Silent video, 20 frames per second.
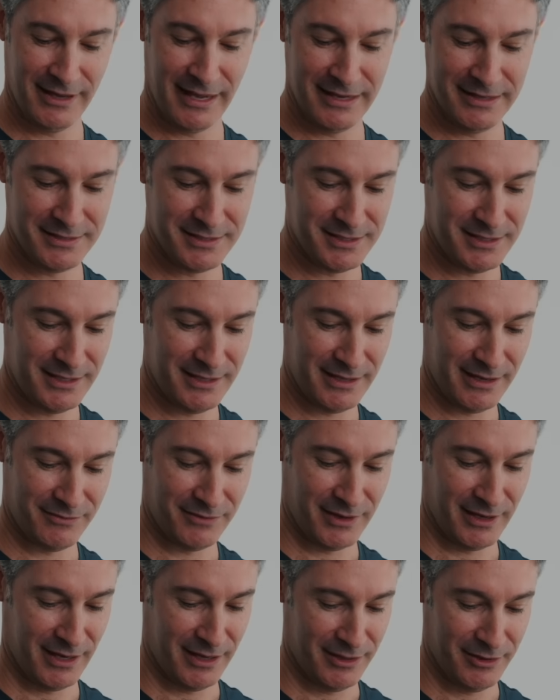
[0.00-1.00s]
A C, I've
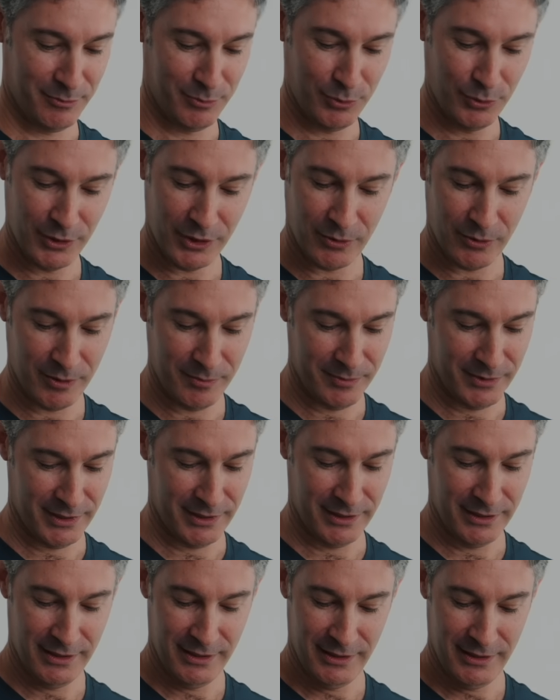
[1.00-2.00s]
got the pool
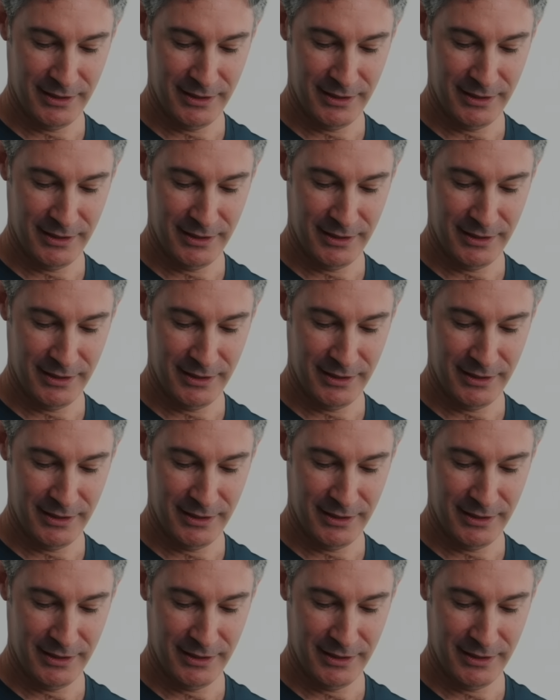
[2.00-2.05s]
equipment,